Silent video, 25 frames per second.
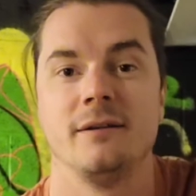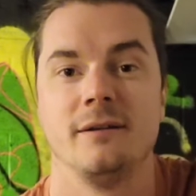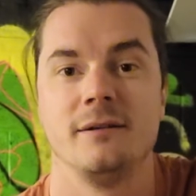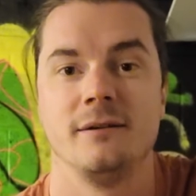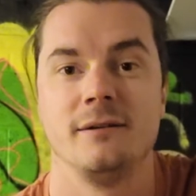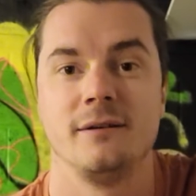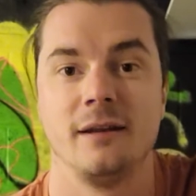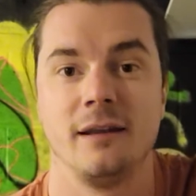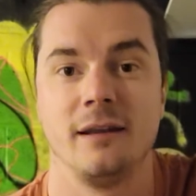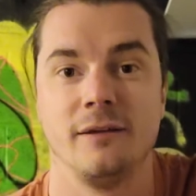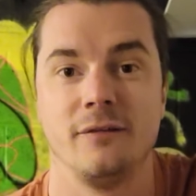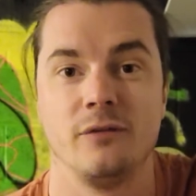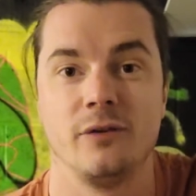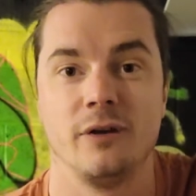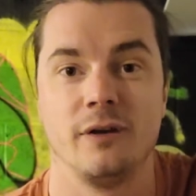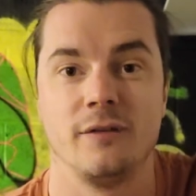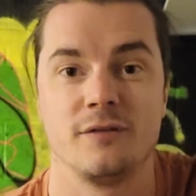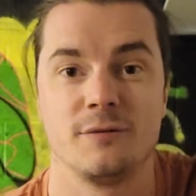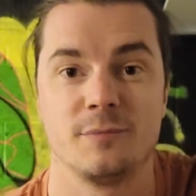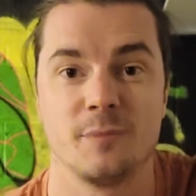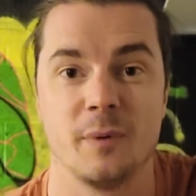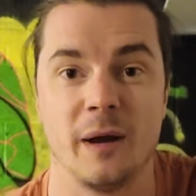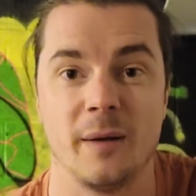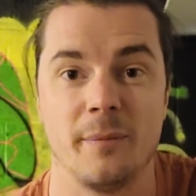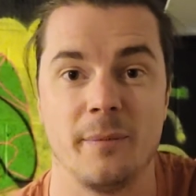delivery of
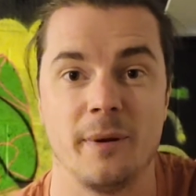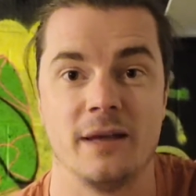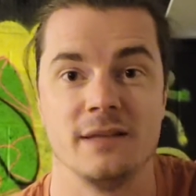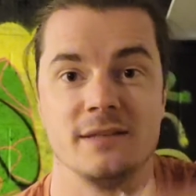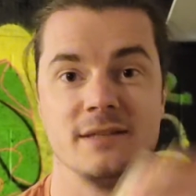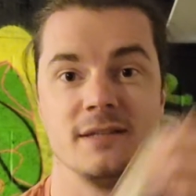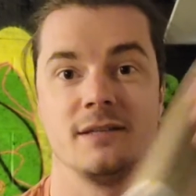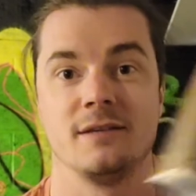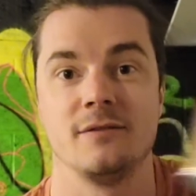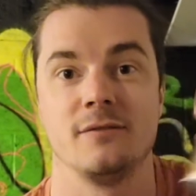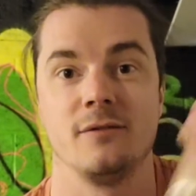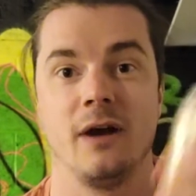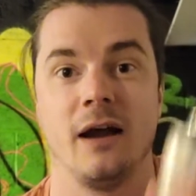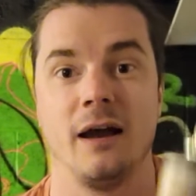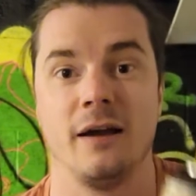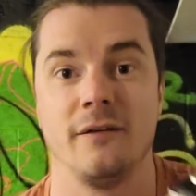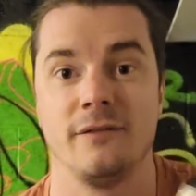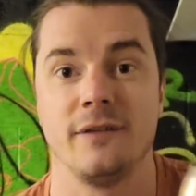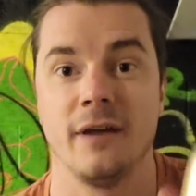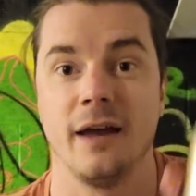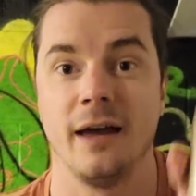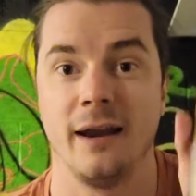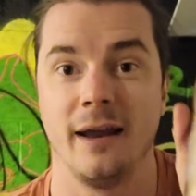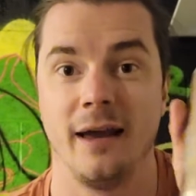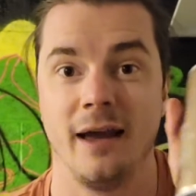spray paints has arrived
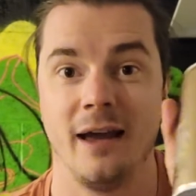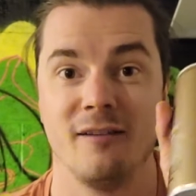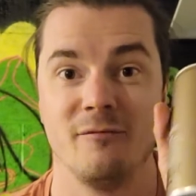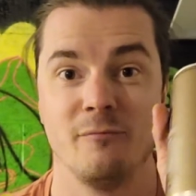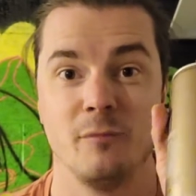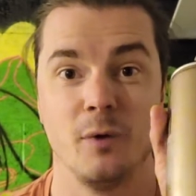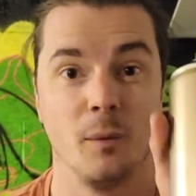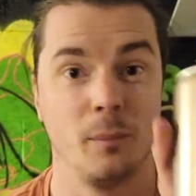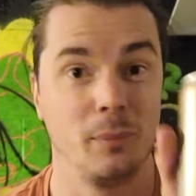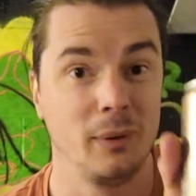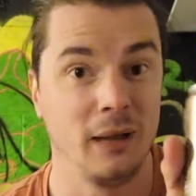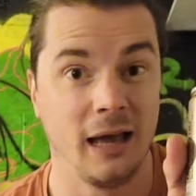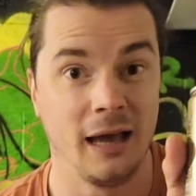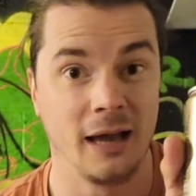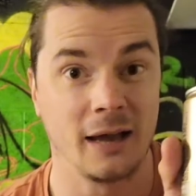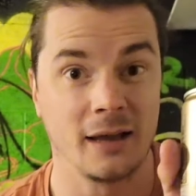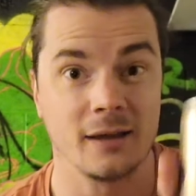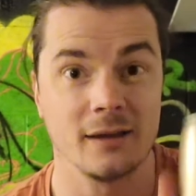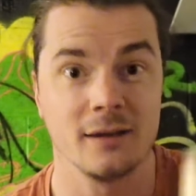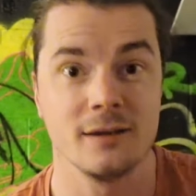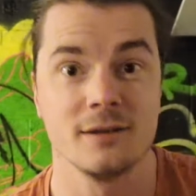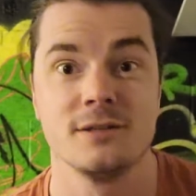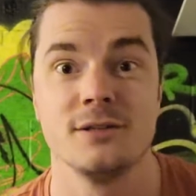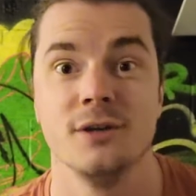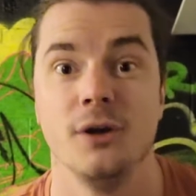and I have more black.
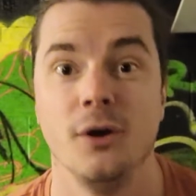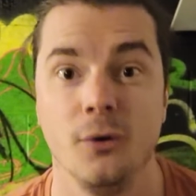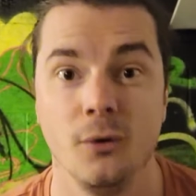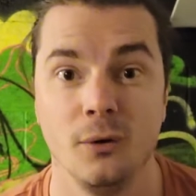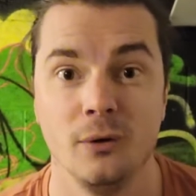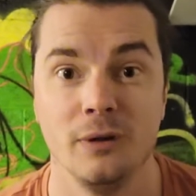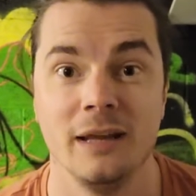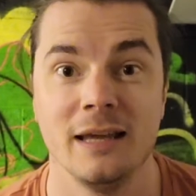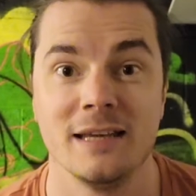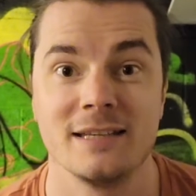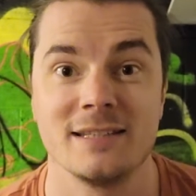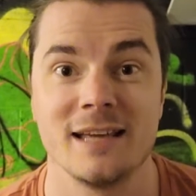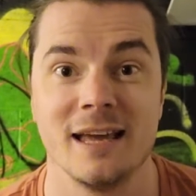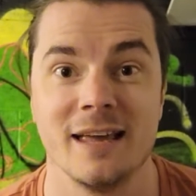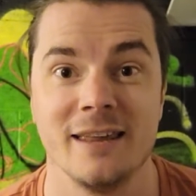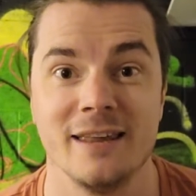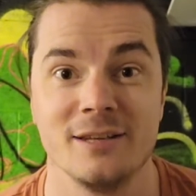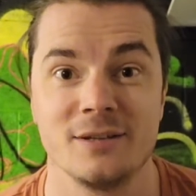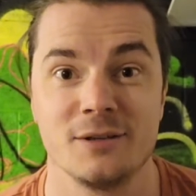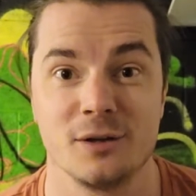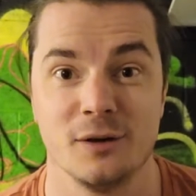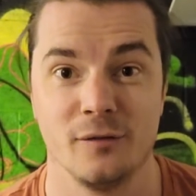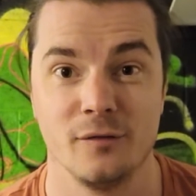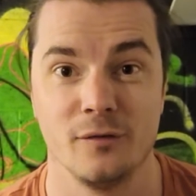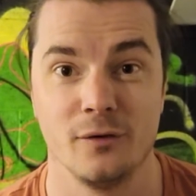So let's get this
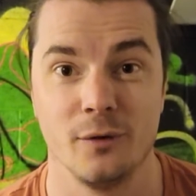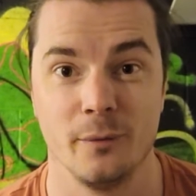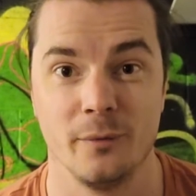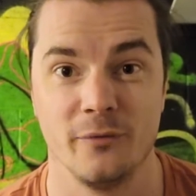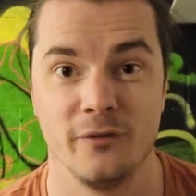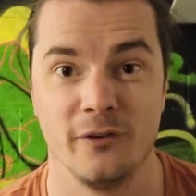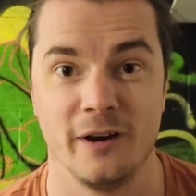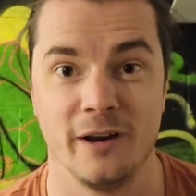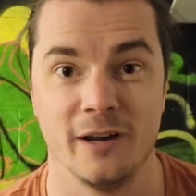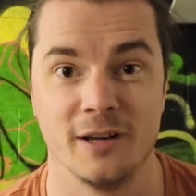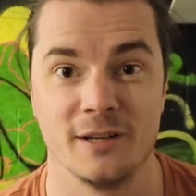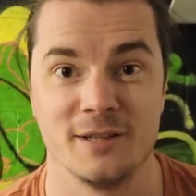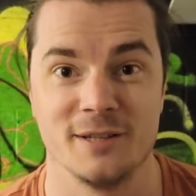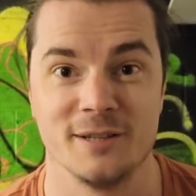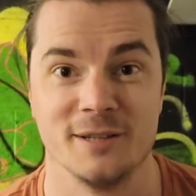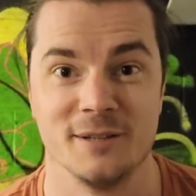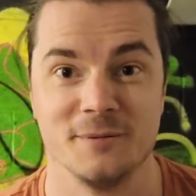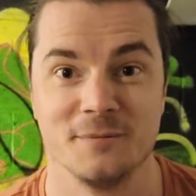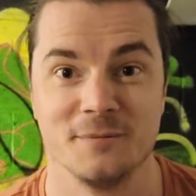cover up finished.